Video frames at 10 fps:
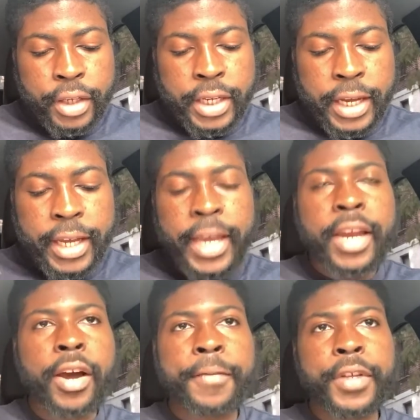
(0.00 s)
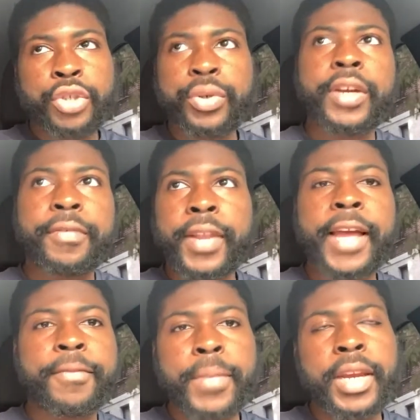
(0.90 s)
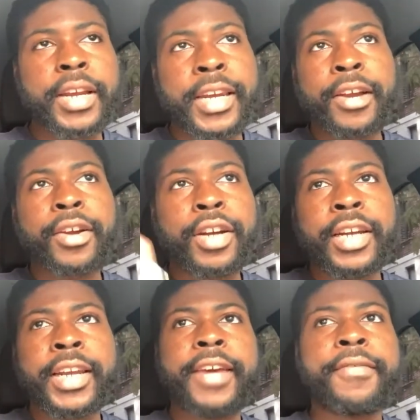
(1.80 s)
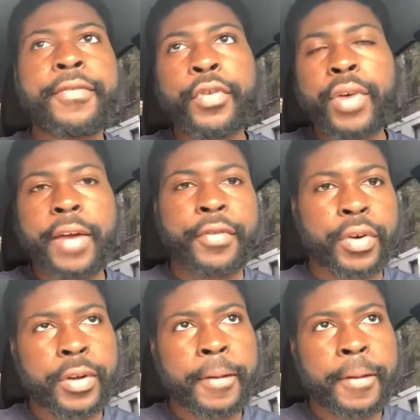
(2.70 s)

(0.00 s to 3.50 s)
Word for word: to eat of the tree of life, meaning they're going to live forever.